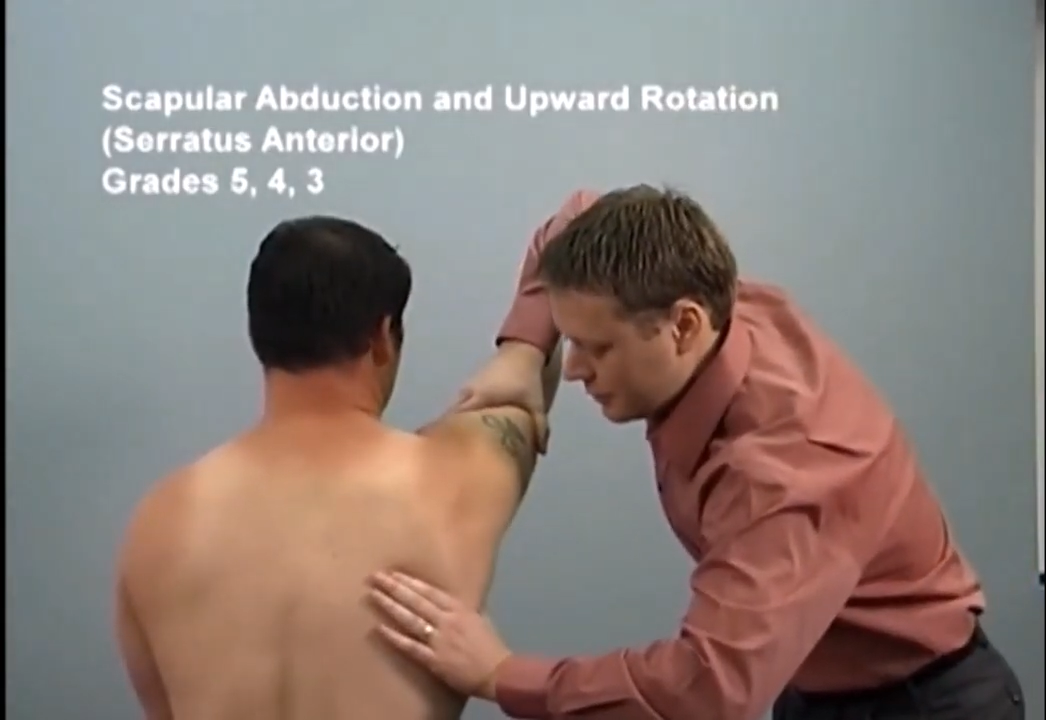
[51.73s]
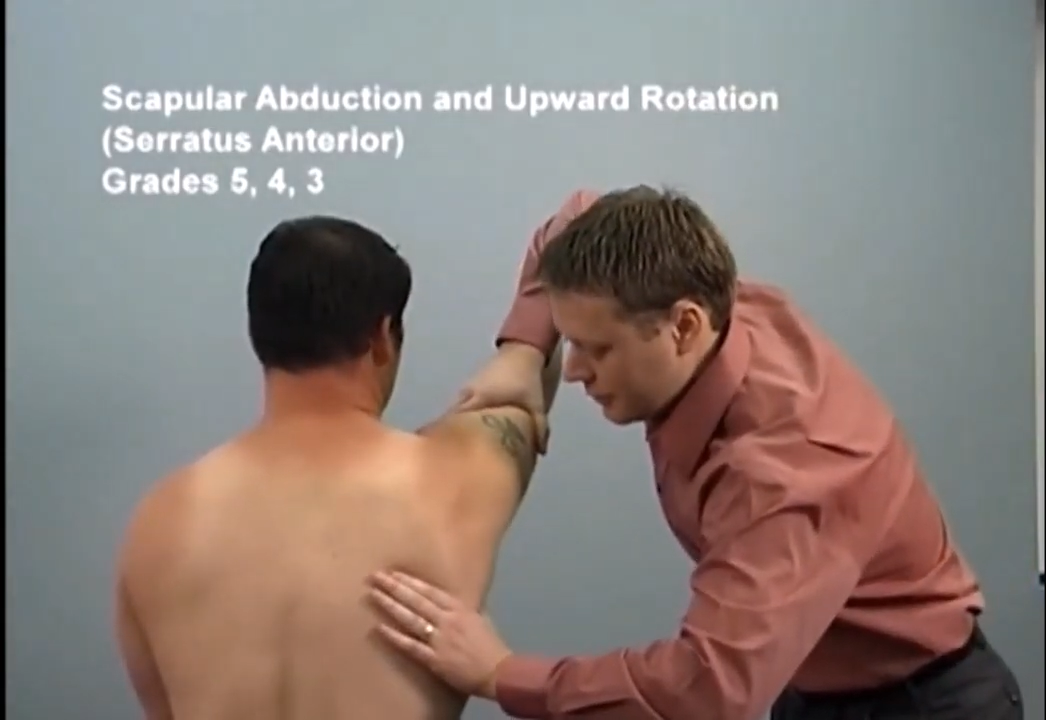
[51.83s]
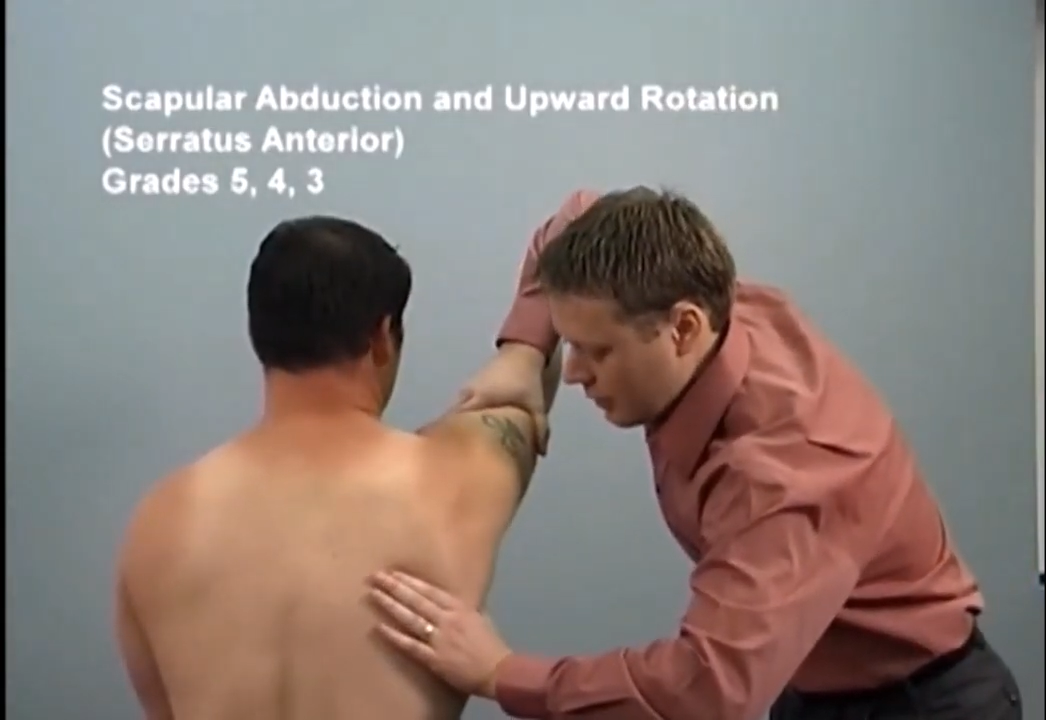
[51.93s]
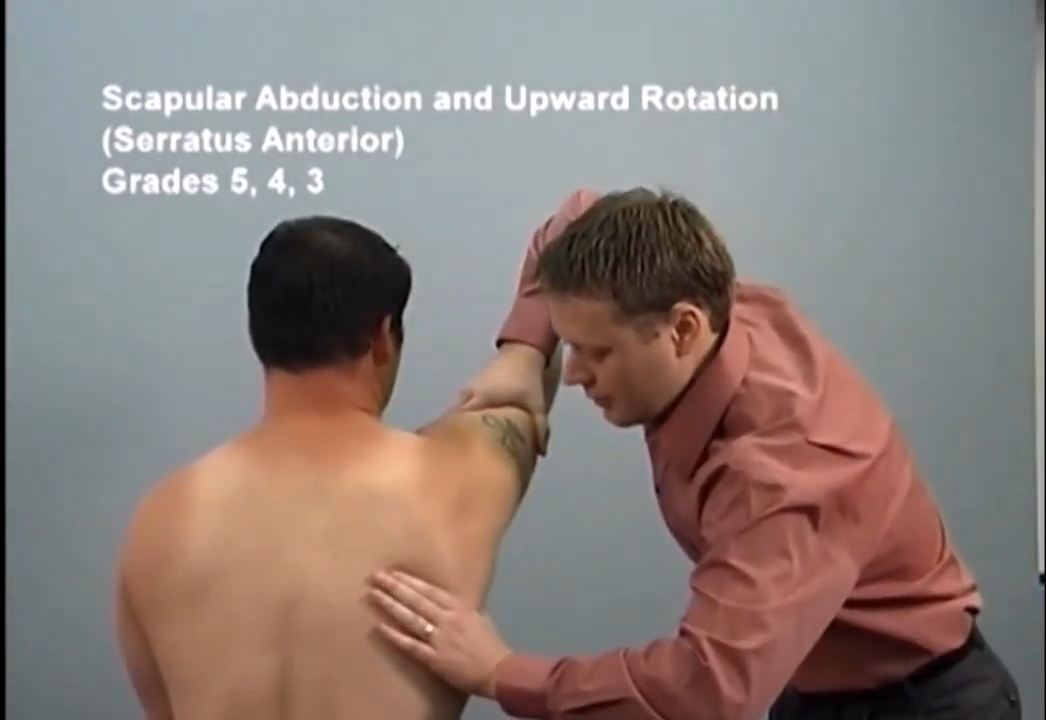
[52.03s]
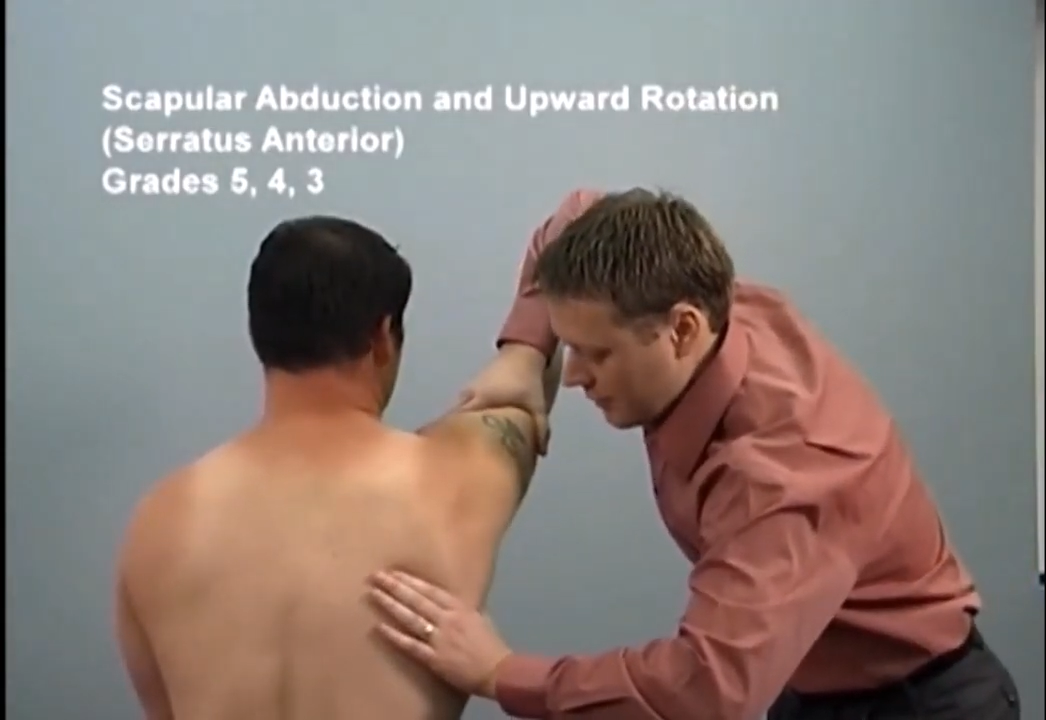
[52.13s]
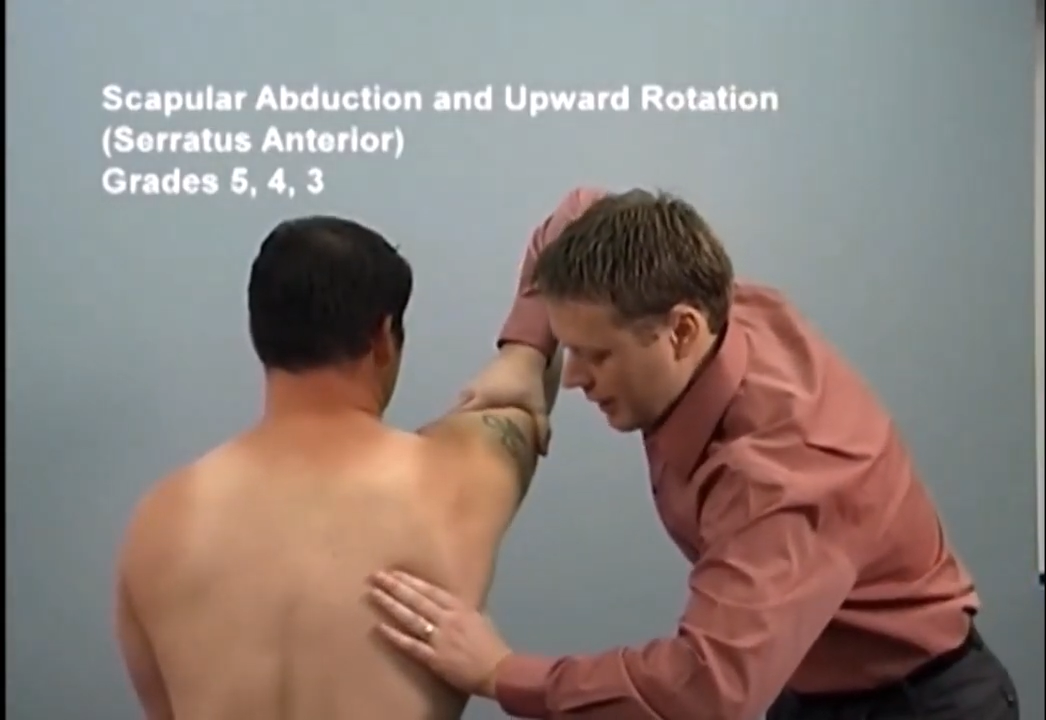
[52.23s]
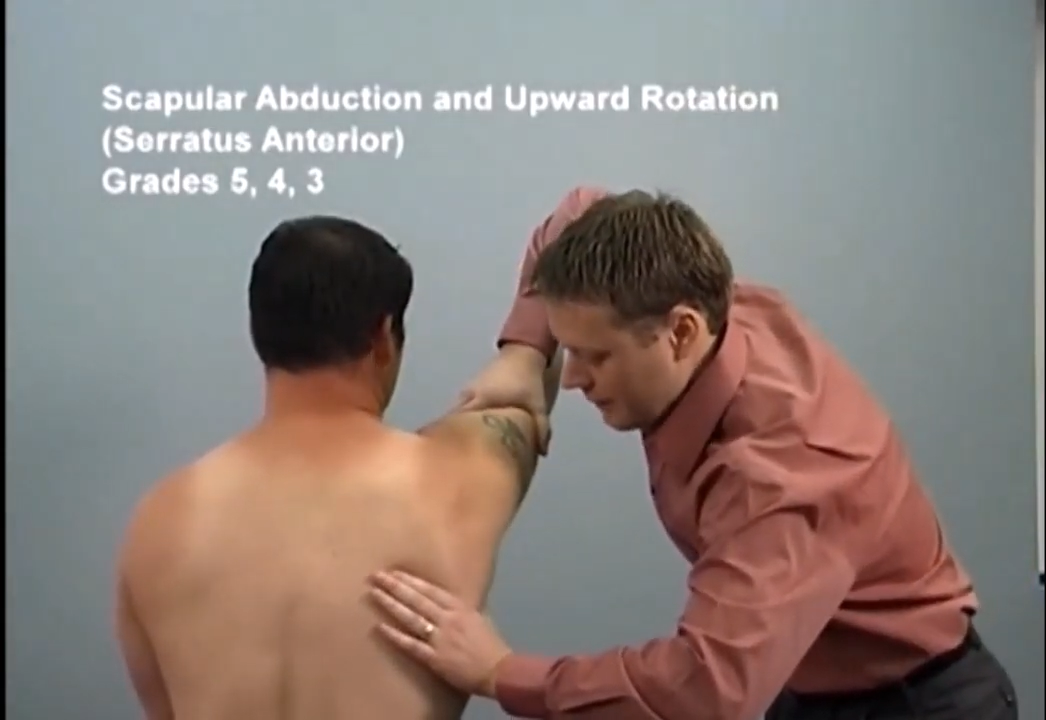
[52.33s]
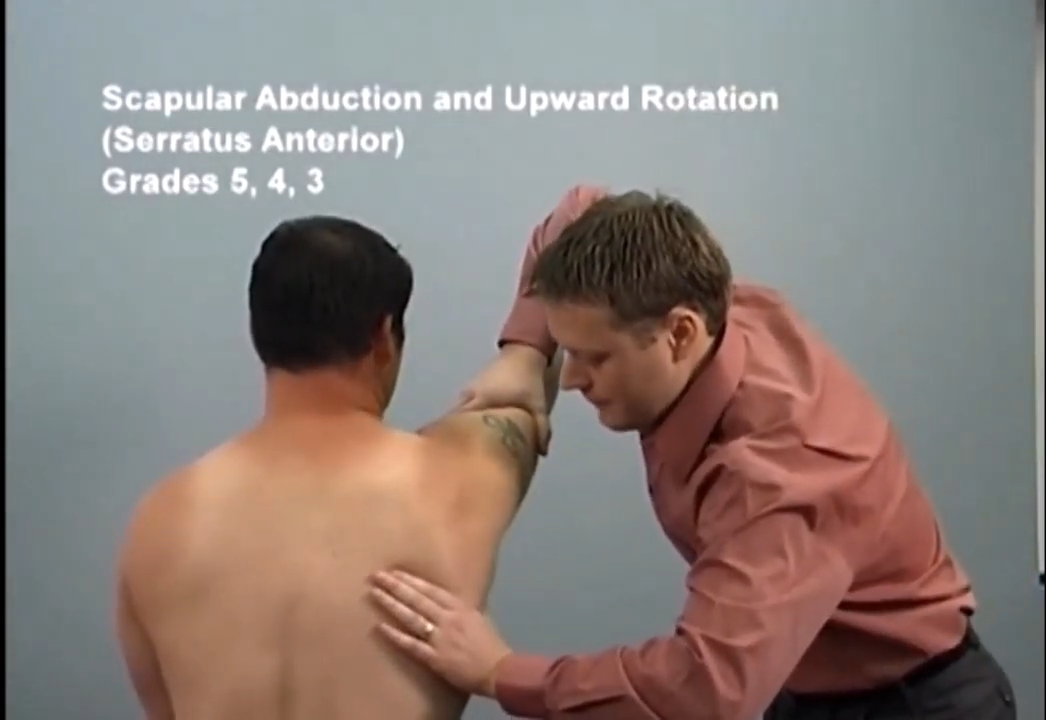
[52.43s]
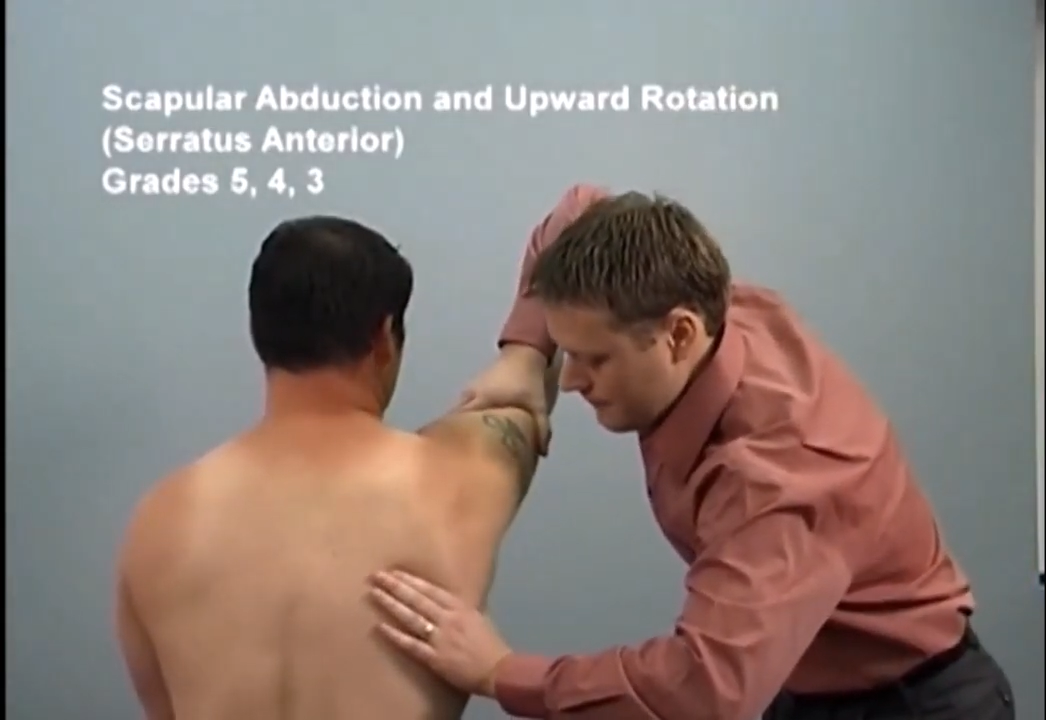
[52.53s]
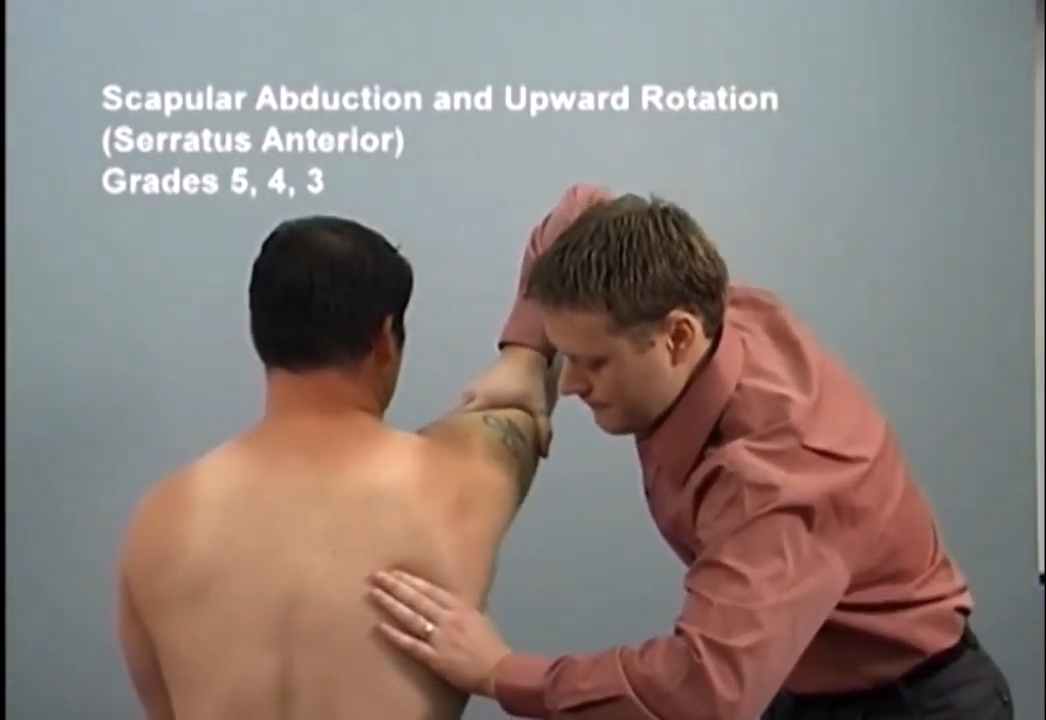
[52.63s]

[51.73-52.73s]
your arm down.